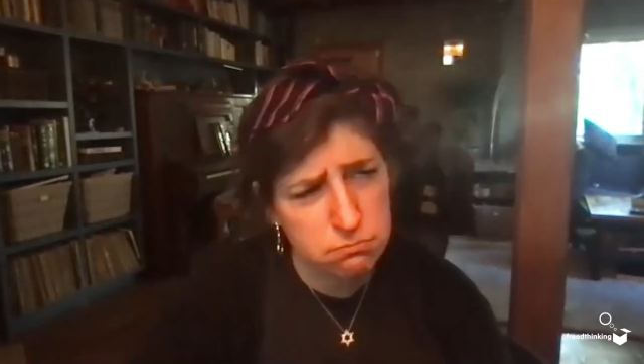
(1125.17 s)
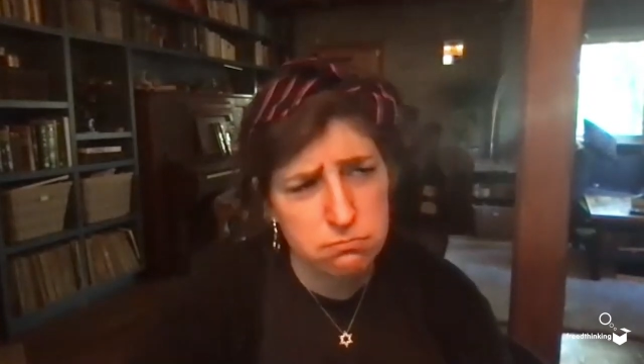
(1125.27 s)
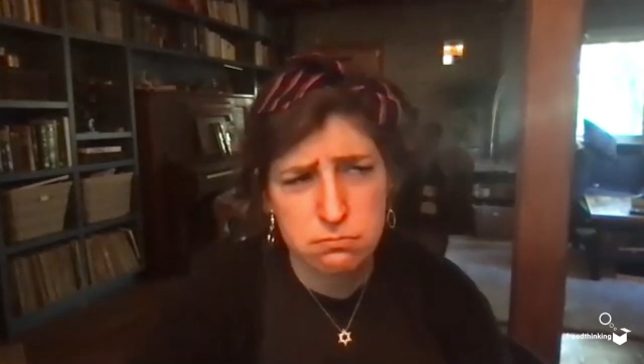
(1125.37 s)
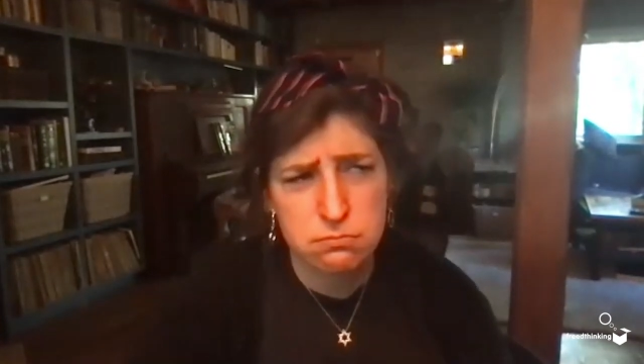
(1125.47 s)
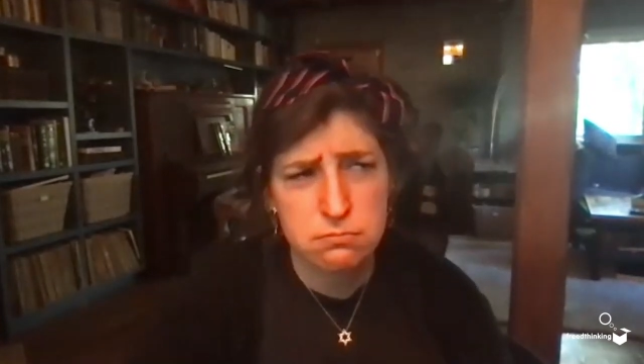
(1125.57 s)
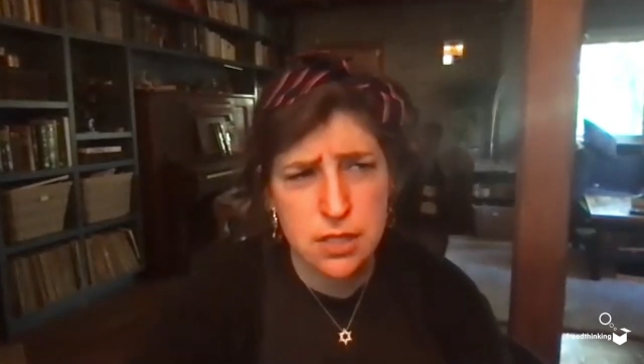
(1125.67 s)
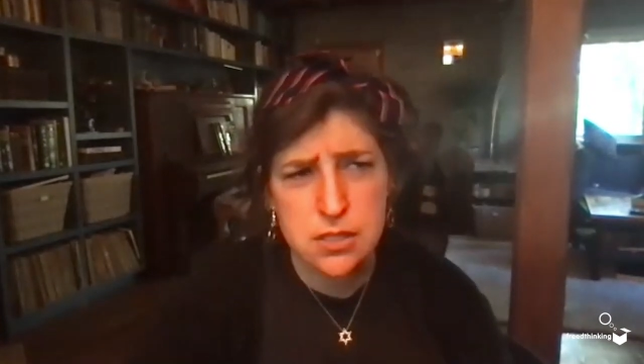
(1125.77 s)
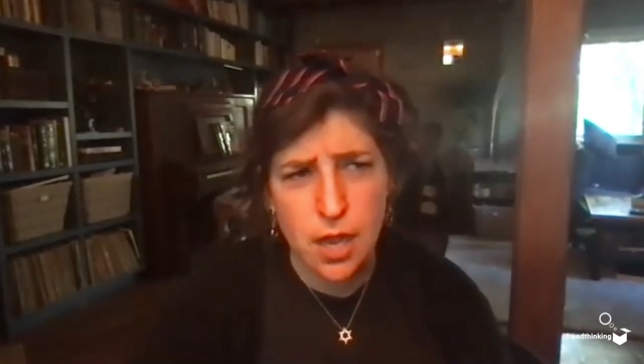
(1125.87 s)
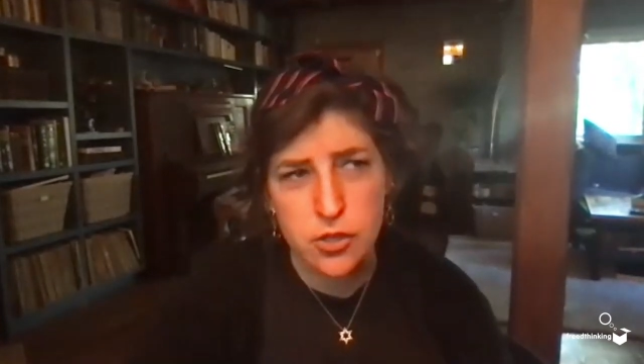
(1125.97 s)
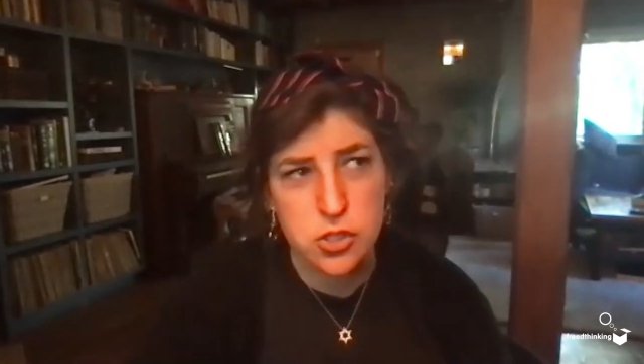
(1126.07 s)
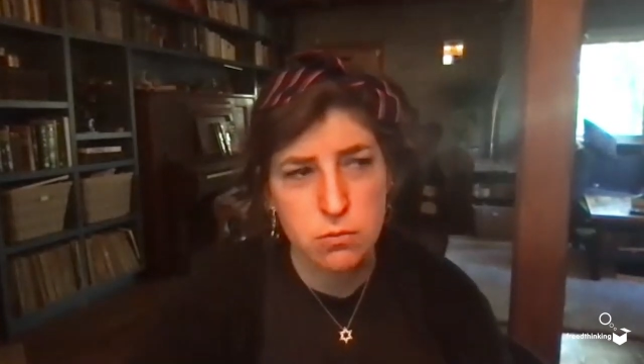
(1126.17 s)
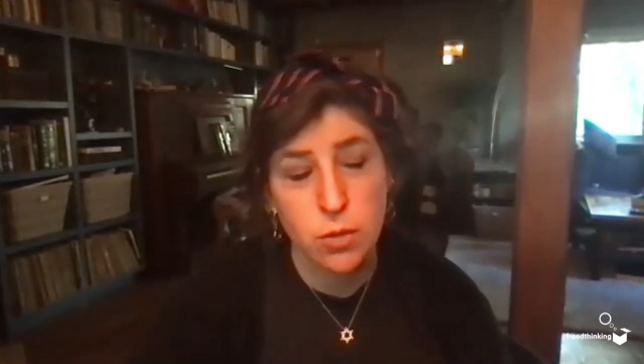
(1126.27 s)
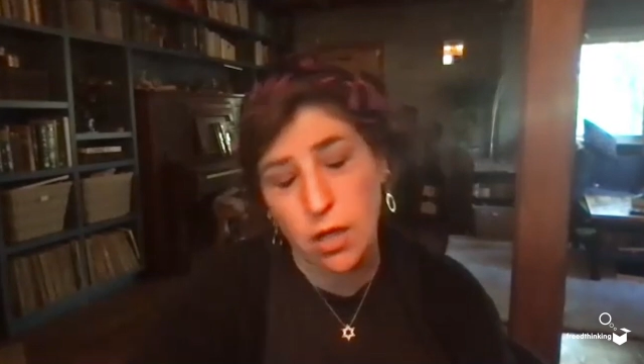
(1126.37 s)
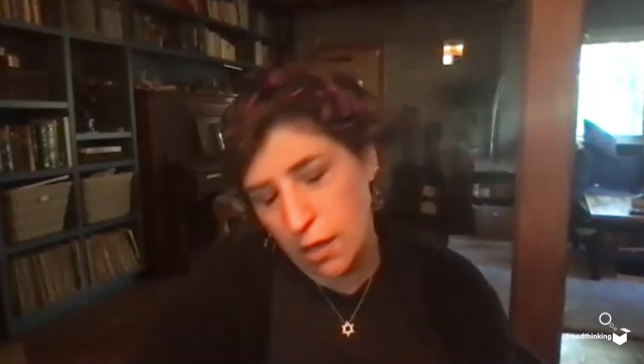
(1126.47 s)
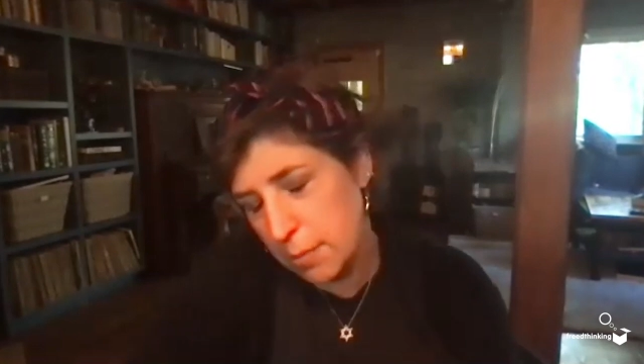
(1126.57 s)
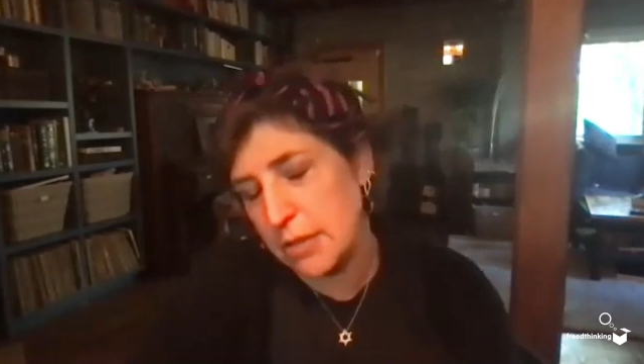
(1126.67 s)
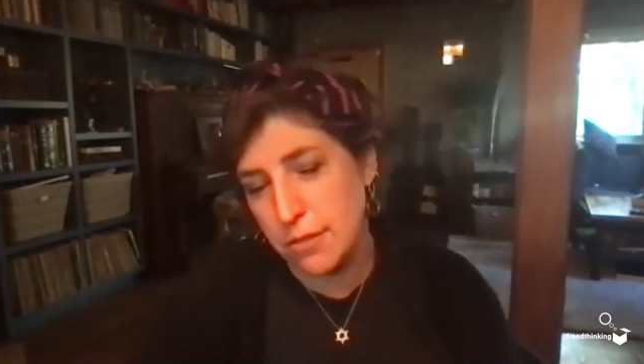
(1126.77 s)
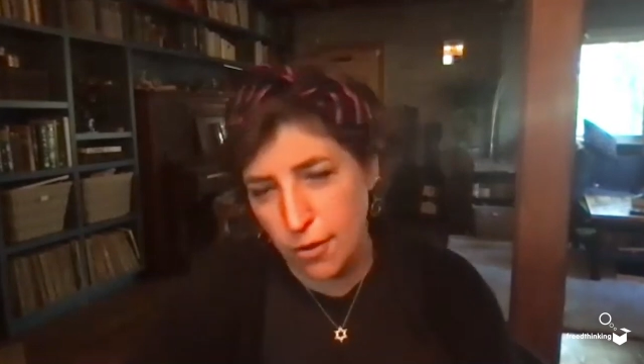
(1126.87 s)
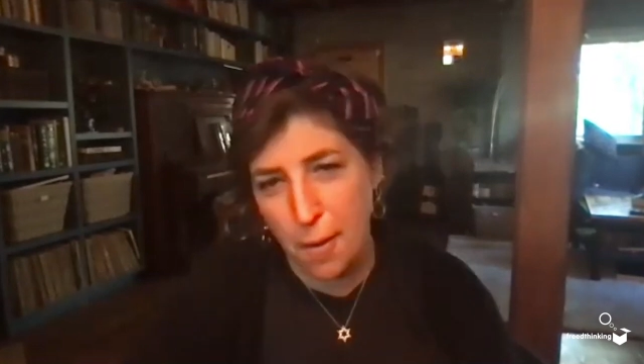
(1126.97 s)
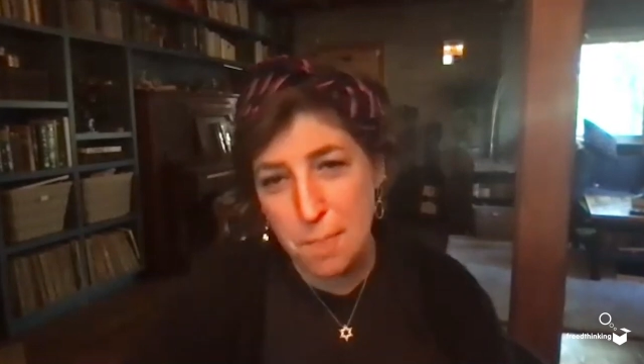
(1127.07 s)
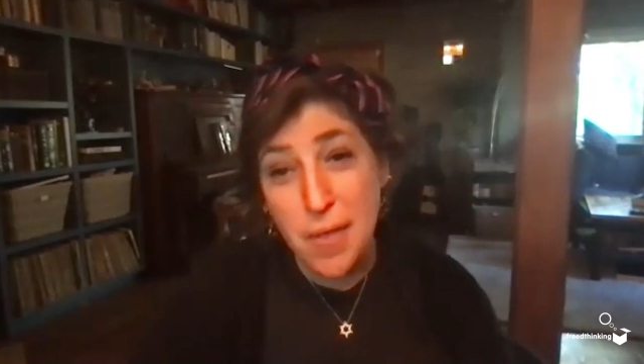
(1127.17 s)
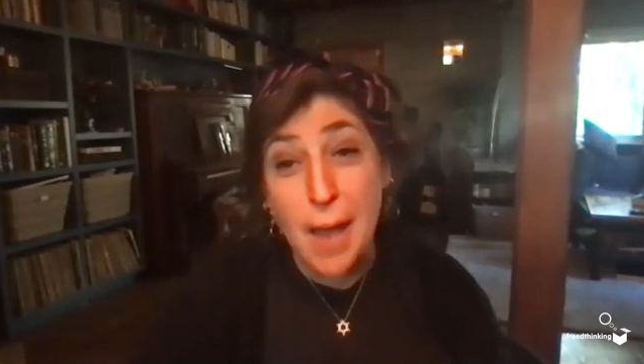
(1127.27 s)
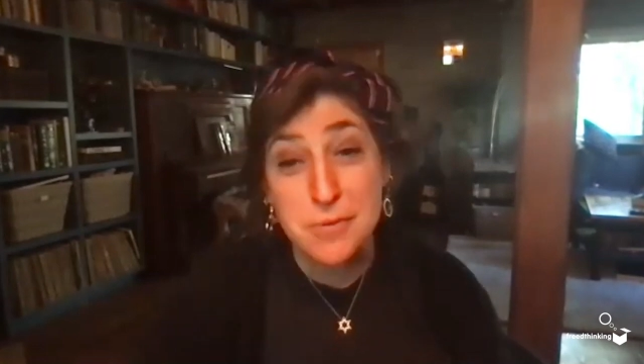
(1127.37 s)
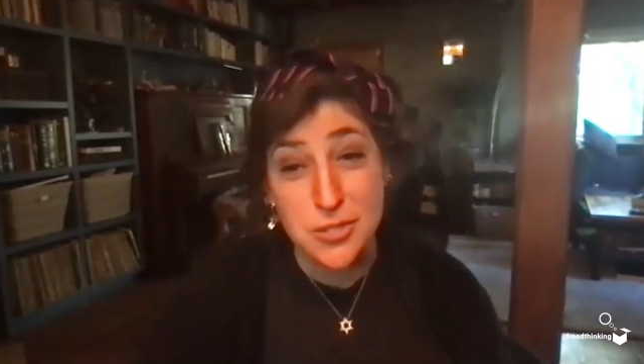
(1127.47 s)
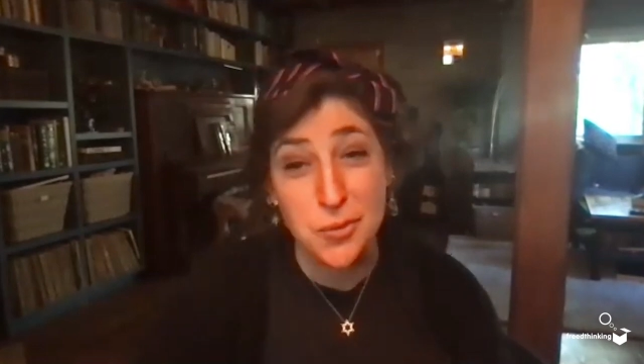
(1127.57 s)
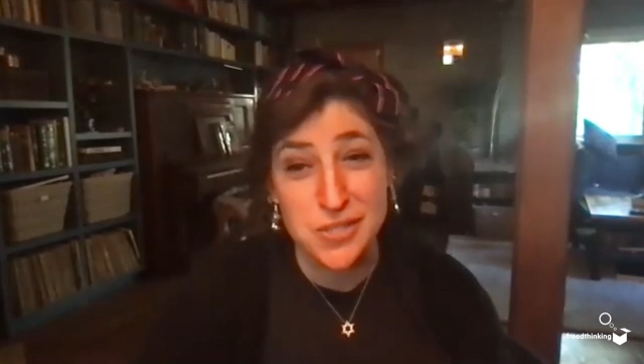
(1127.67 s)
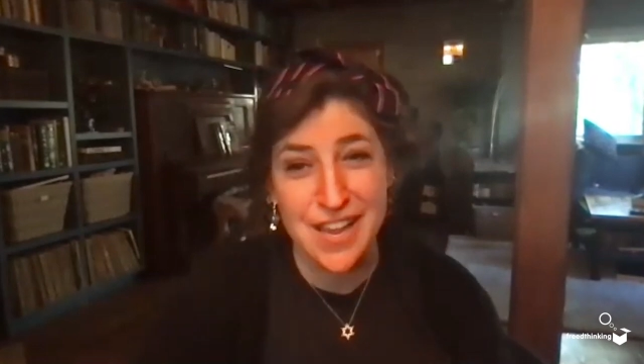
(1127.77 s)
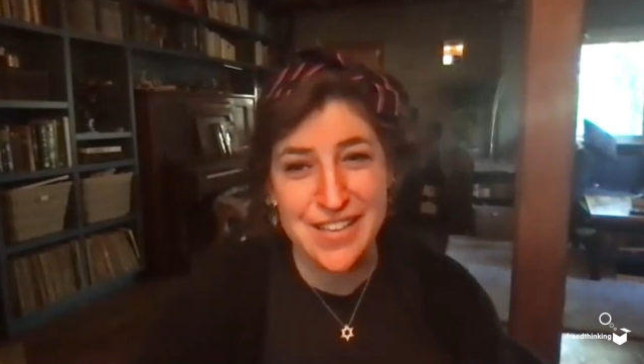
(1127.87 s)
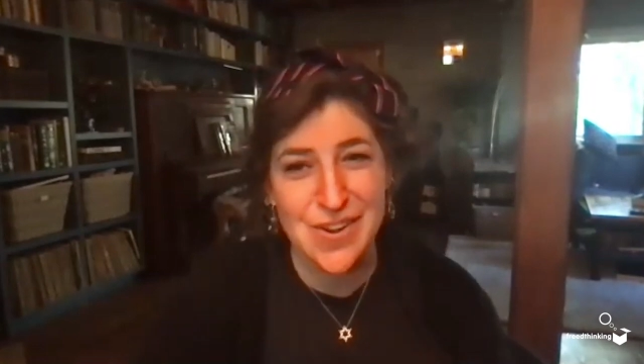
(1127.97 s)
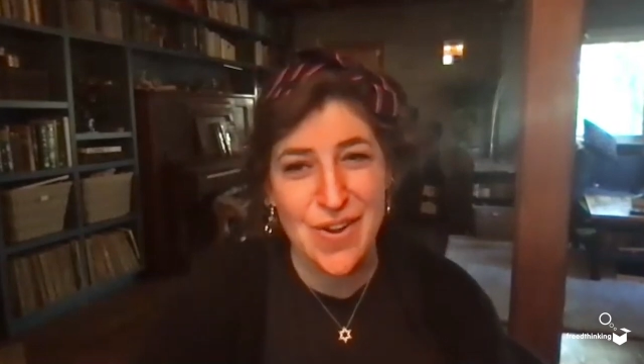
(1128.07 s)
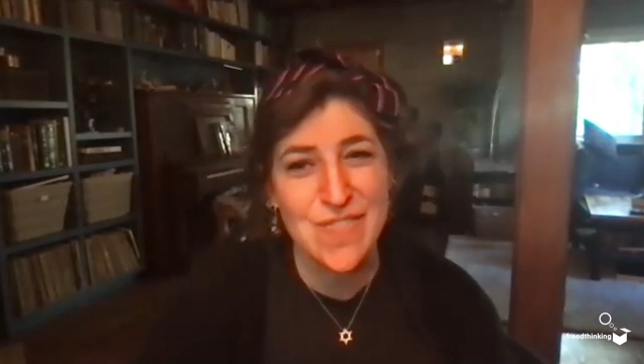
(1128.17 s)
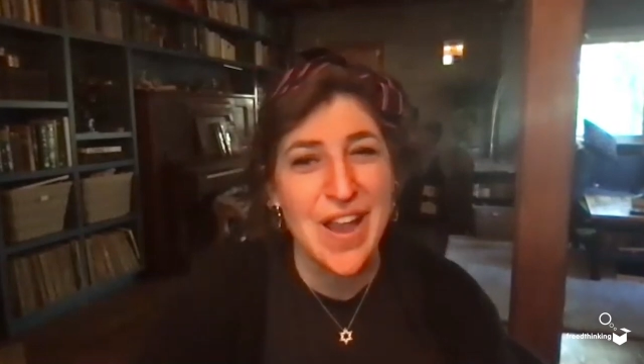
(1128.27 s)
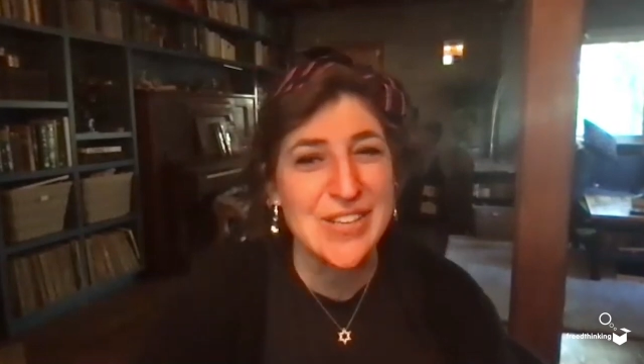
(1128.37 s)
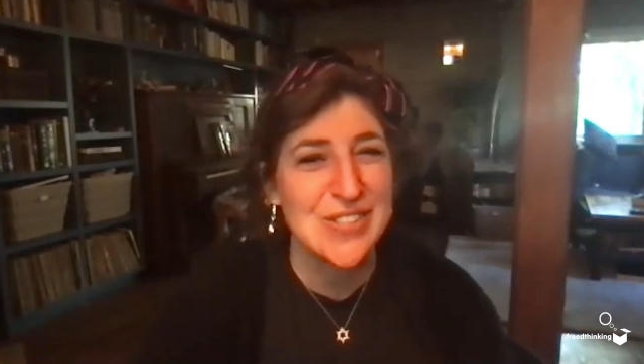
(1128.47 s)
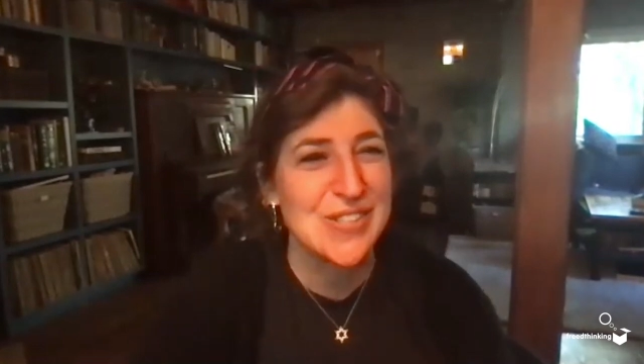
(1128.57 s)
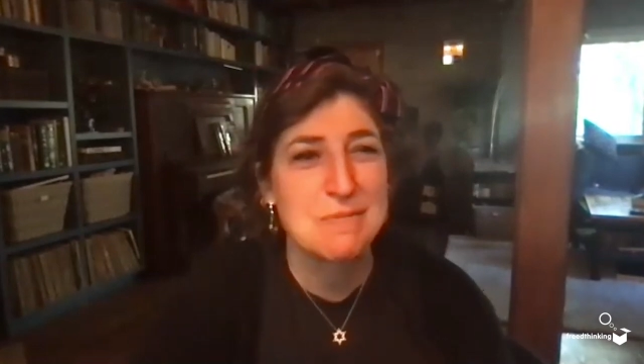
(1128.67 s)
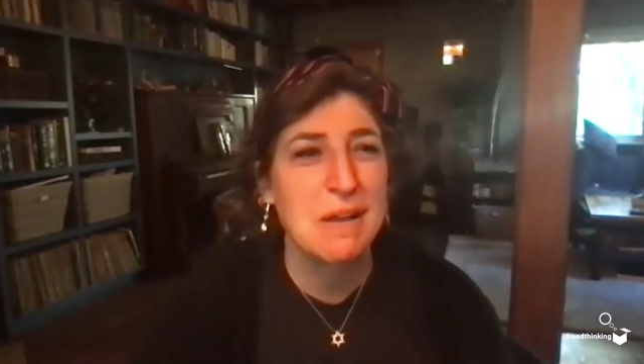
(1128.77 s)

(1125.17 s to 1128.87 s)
That's actually, well, I mean, there are absolutely dietary factors,